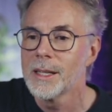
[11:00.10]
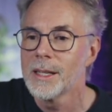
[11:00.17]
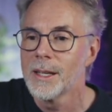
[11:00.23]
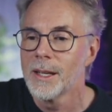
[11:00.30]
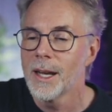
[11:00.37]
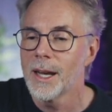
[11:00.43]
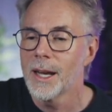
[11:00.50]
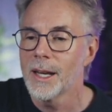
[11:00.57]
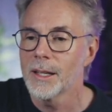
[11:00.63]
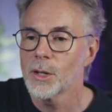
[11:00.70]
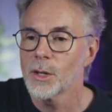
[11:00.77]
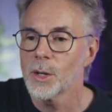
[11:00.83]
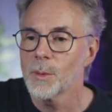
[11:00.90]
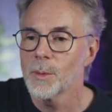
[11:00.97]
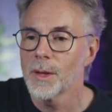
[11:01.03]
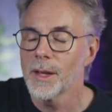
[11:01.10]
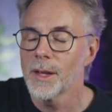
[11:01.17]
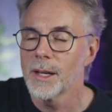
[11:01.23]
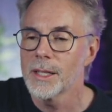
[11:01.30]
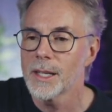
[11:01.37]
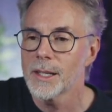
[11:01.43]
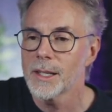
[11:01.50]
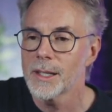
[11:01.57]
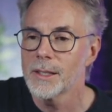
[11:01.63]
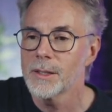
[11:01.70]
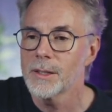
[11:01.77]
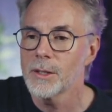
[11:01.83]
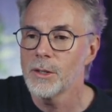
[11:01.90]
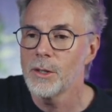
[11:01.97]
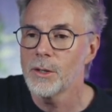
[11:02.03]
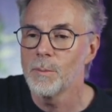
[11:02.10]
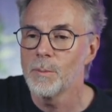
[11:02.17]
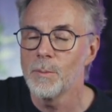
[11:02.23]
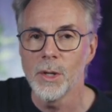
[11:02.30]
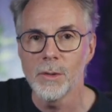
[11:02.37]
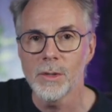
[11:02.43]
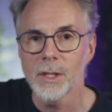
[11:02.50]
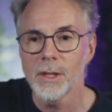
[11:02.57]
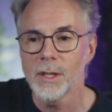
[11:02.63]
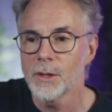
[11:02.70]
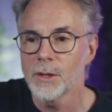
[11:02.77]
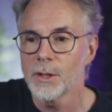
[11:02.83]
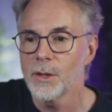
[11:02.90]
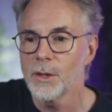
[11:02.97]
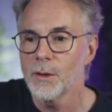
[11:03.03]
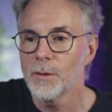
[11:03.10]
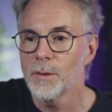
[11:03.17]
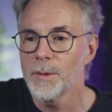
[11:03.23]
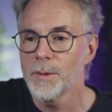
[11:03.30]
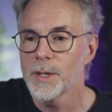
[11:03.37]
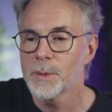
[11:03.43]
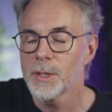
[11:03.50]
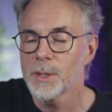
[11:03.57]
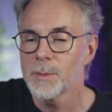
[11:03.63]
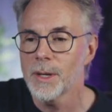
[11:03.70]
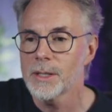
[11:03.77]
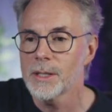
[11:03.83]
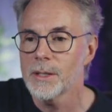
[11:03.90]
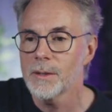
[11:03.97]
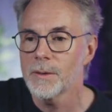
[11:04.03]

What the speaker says: and I'll talk about that in a second. You can mute the audio from this perspective.